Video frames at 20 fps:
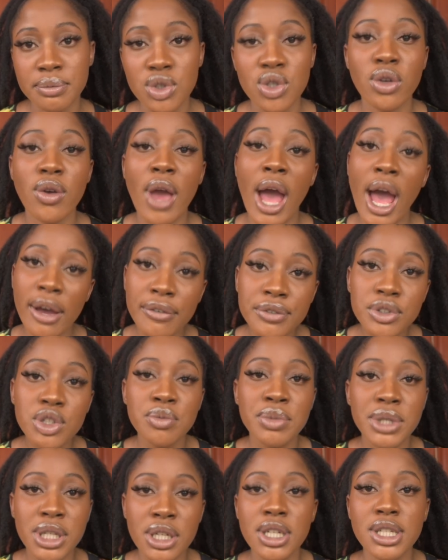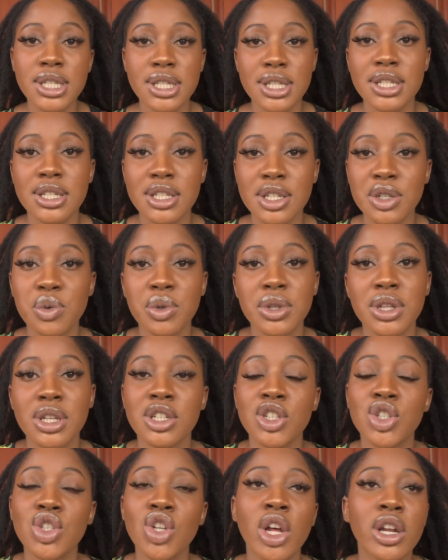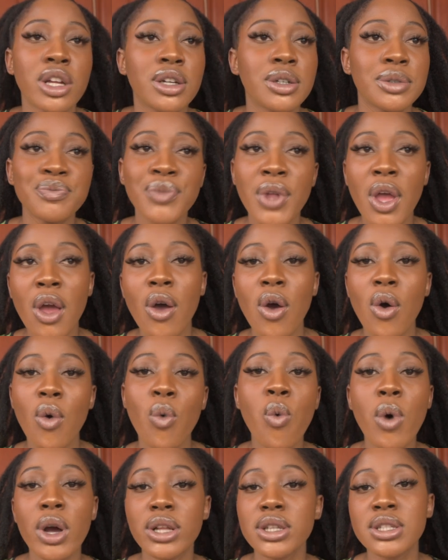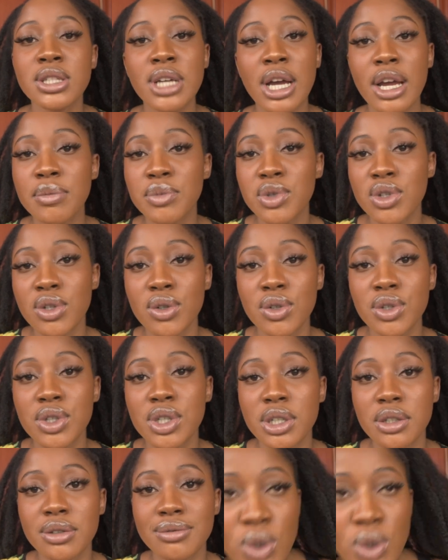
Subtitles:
So you have to be consistent with it. It's not a one-time solution.